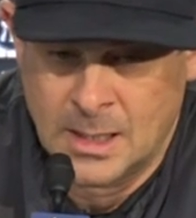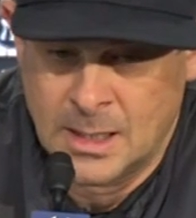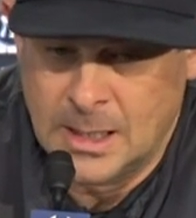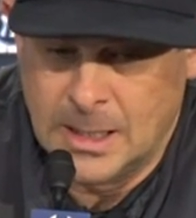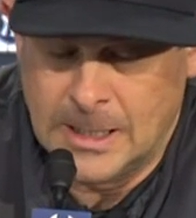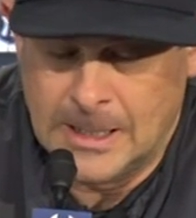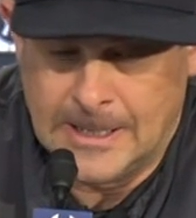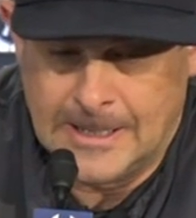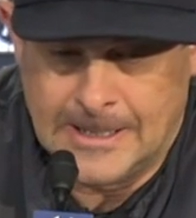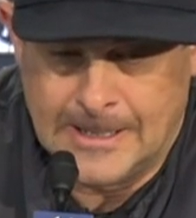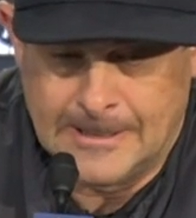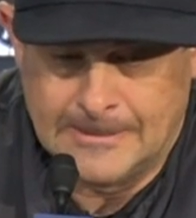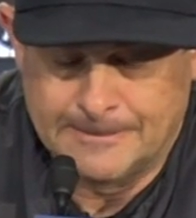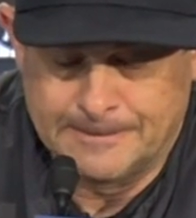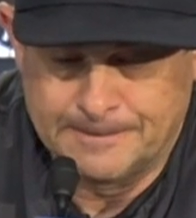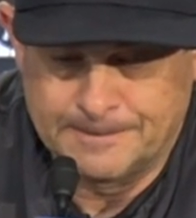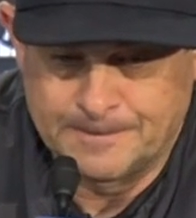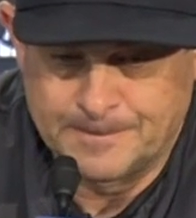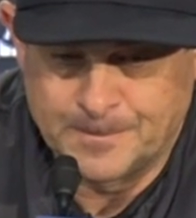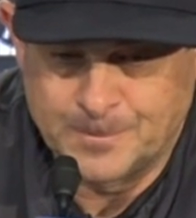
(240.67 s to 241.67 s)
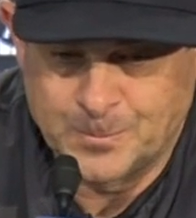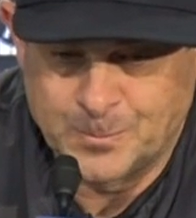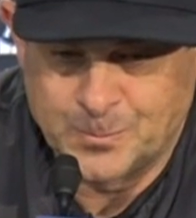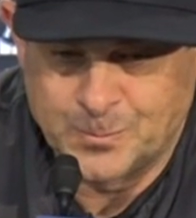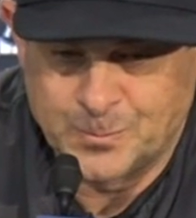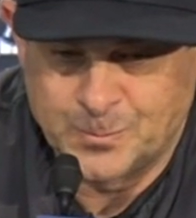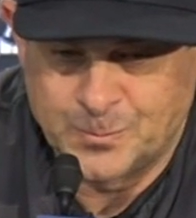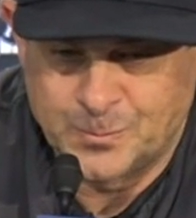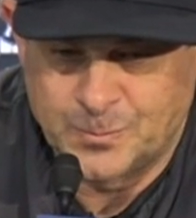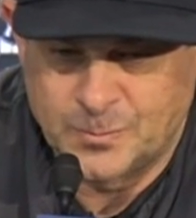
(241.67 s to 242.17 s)
Um,
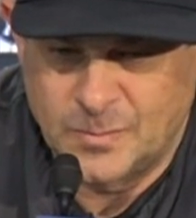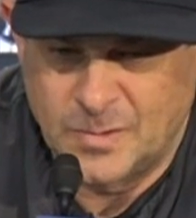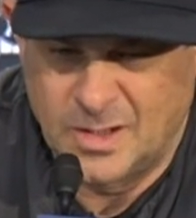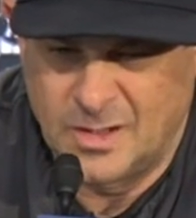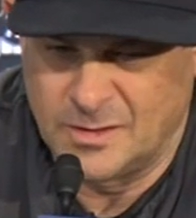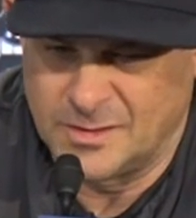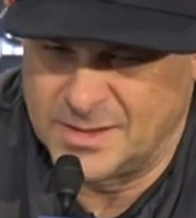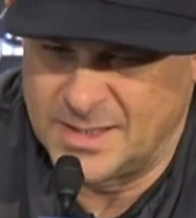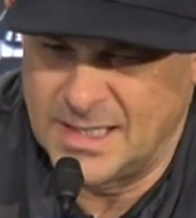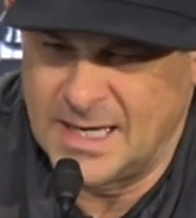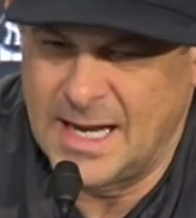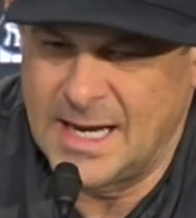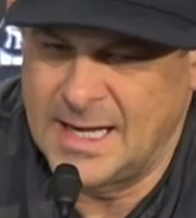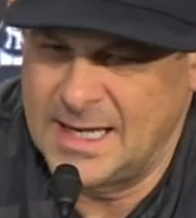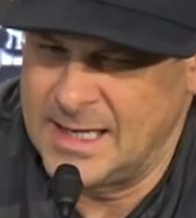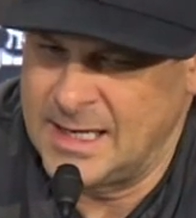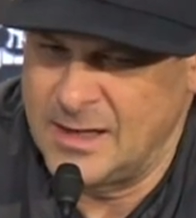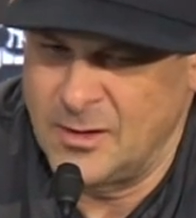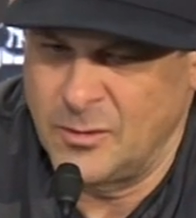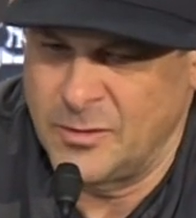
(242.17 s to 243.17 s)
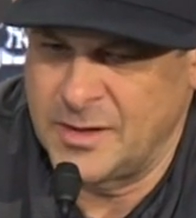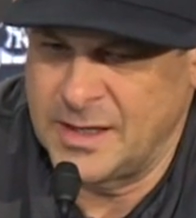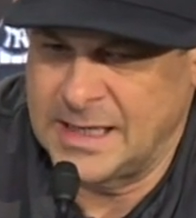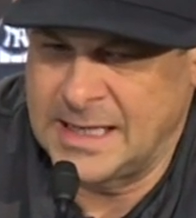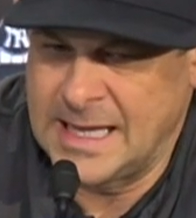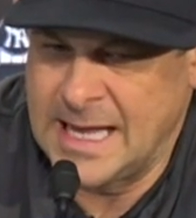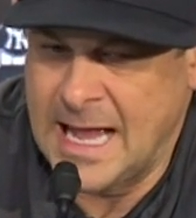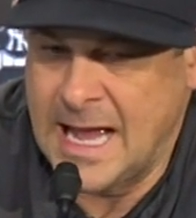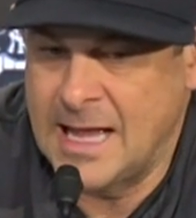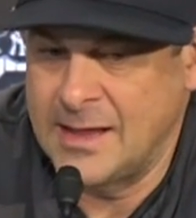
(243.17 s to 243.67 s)
you know, tonight I don't think he
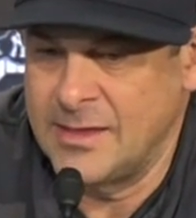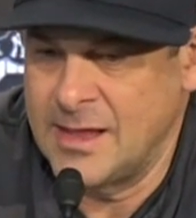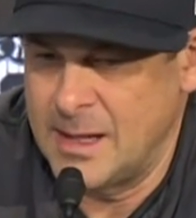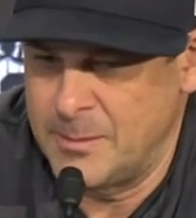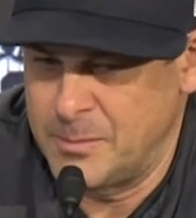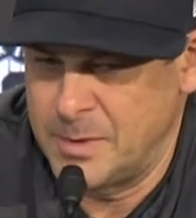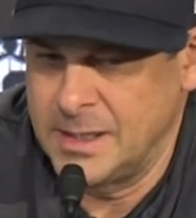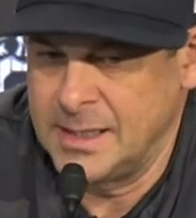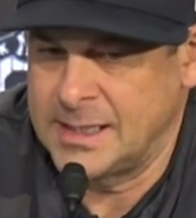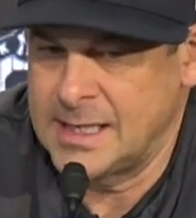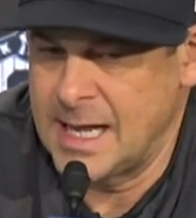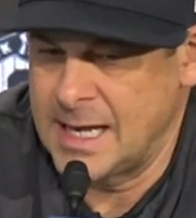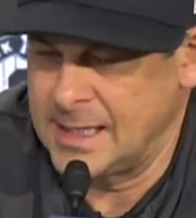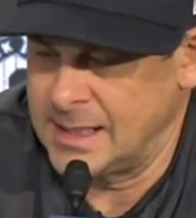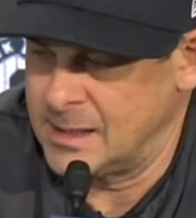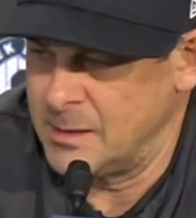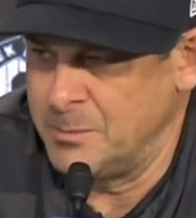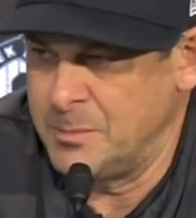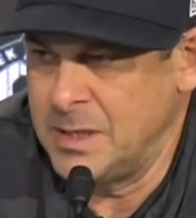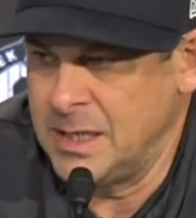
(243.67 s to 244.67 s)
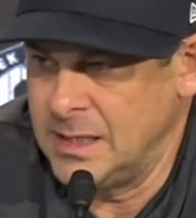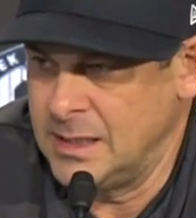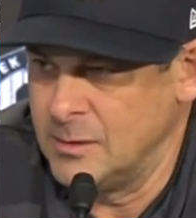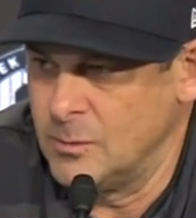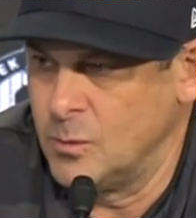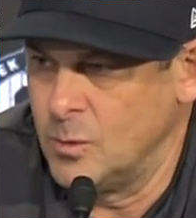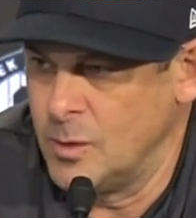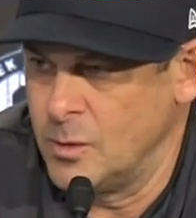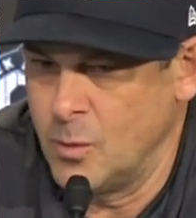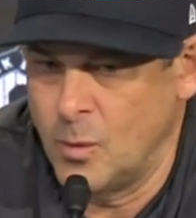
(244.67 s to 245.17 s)
had that, but he kind of competed
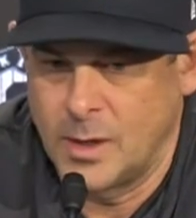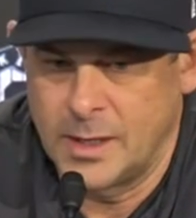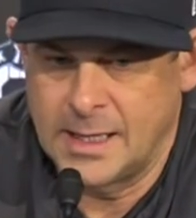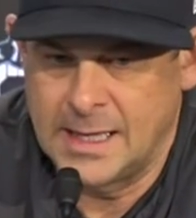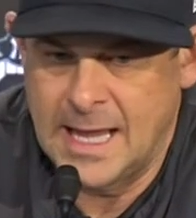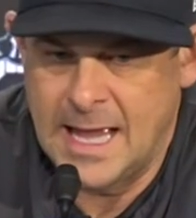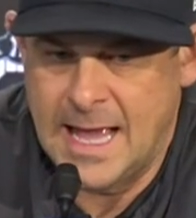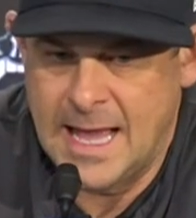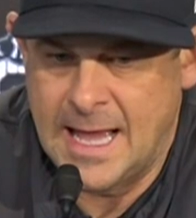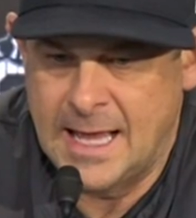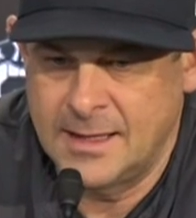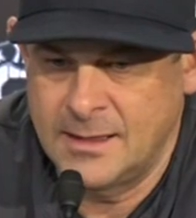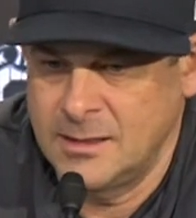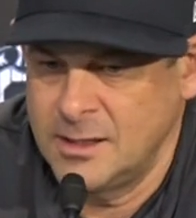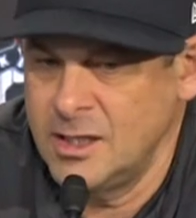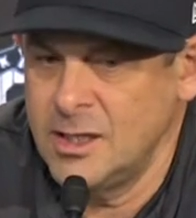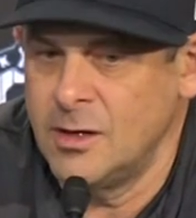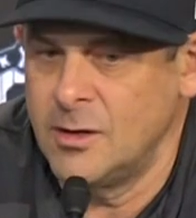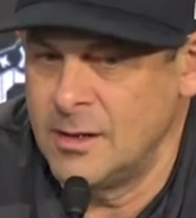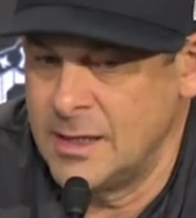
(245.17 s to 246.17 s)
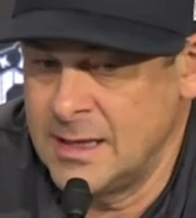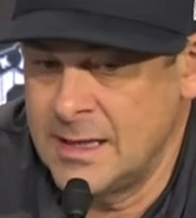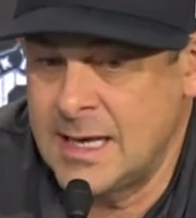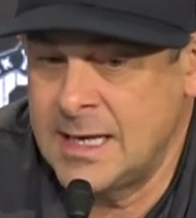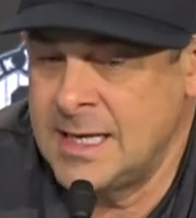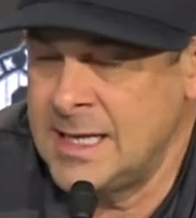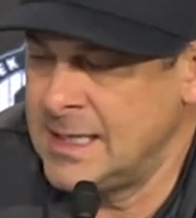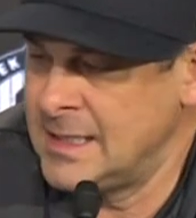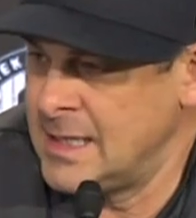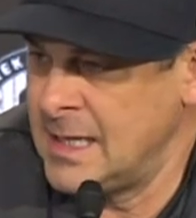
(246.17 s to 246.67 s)
with what he had. You know, and then
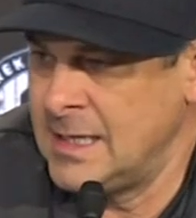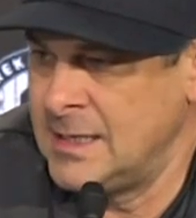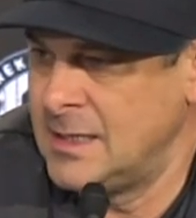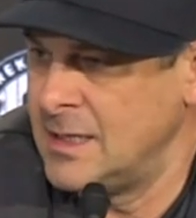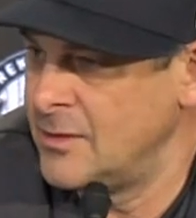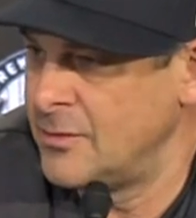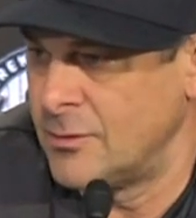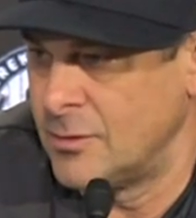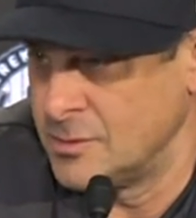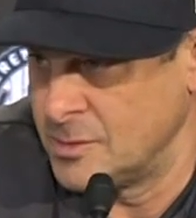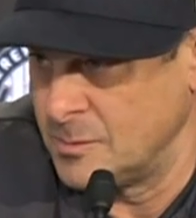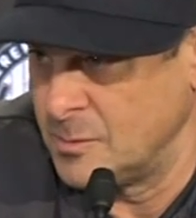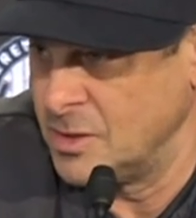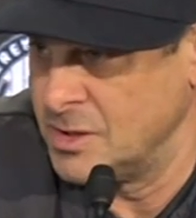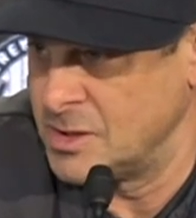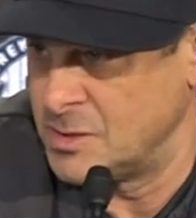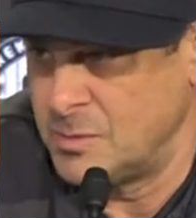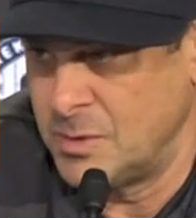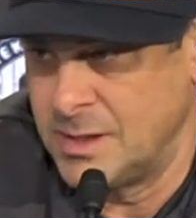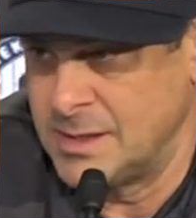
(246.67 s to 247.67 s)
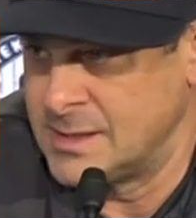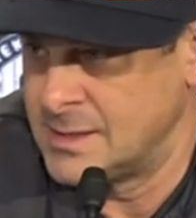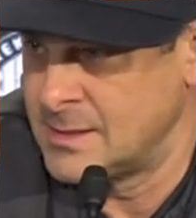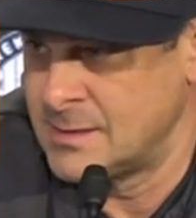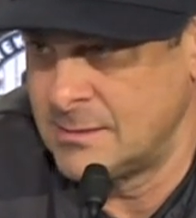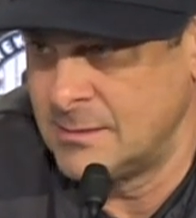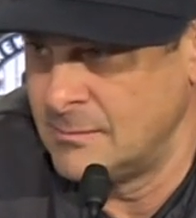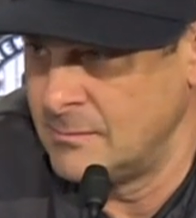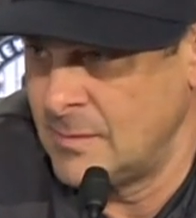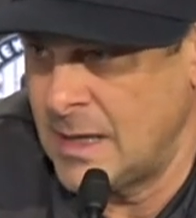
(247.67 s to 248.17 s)
he he did throw some good splits
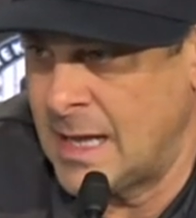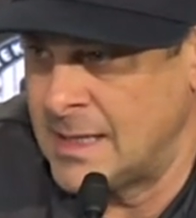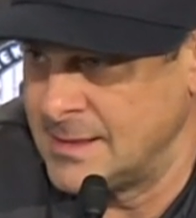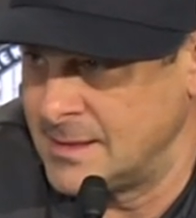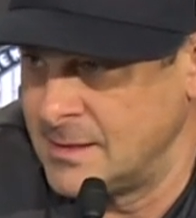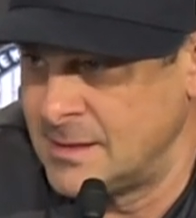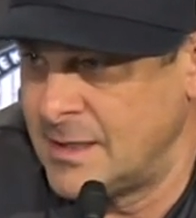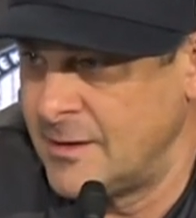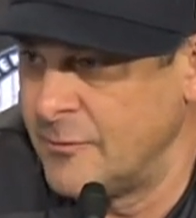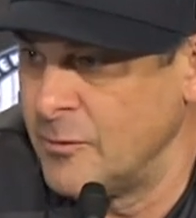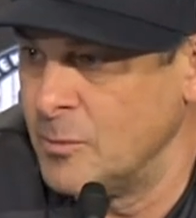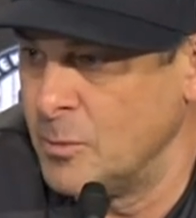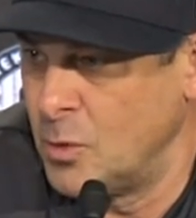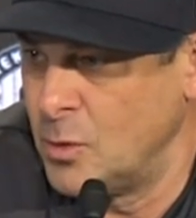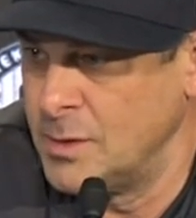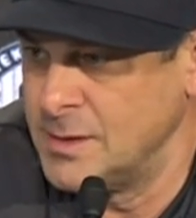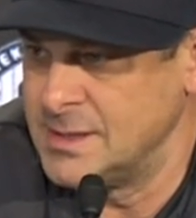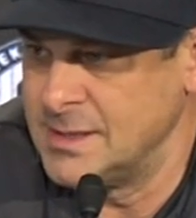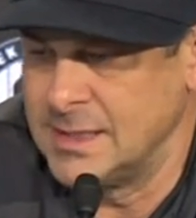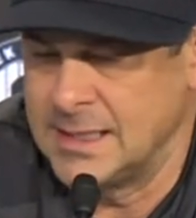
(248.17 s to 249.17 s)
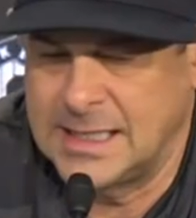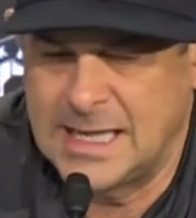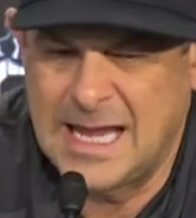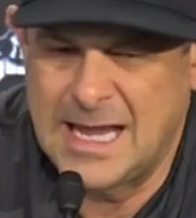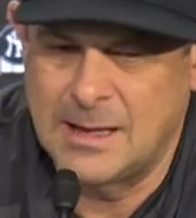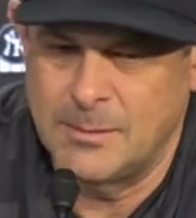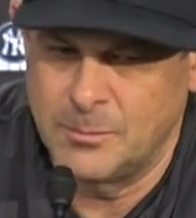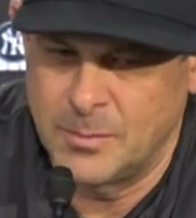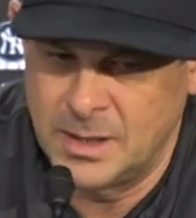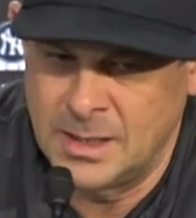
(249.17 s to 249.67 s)
at different points in the
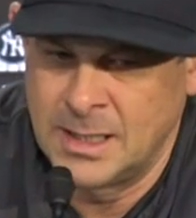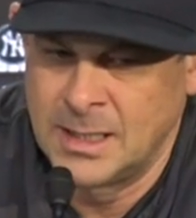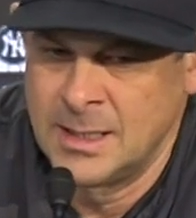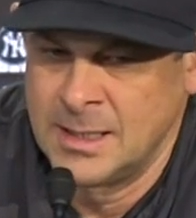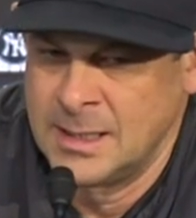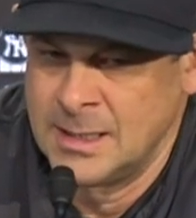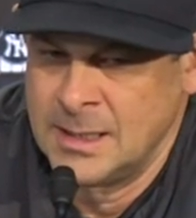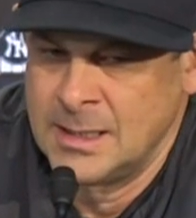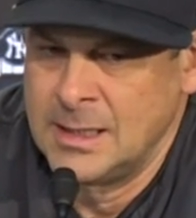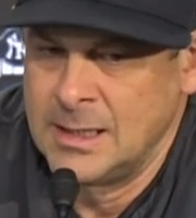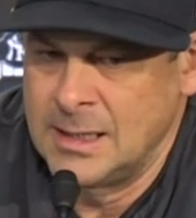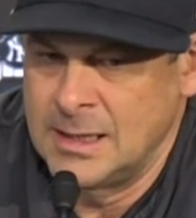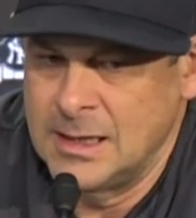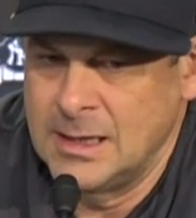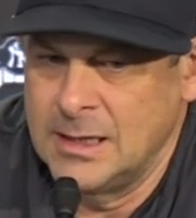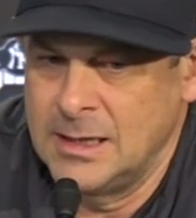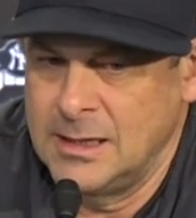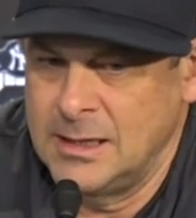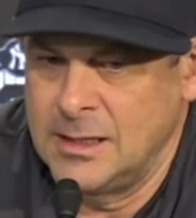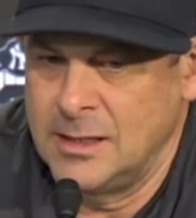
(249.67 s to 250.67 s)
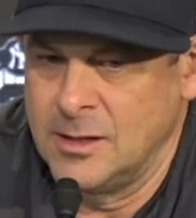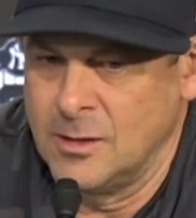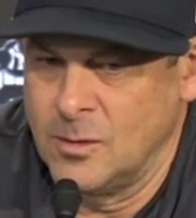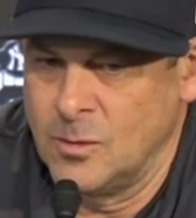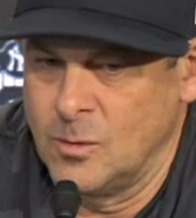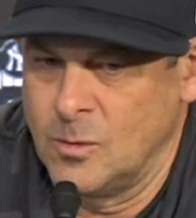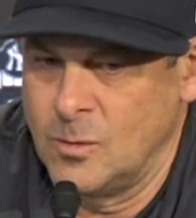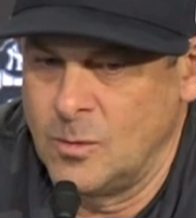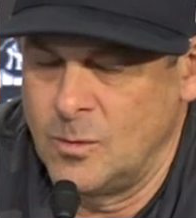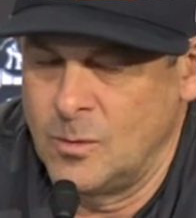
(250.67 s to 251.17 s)
game, but you know,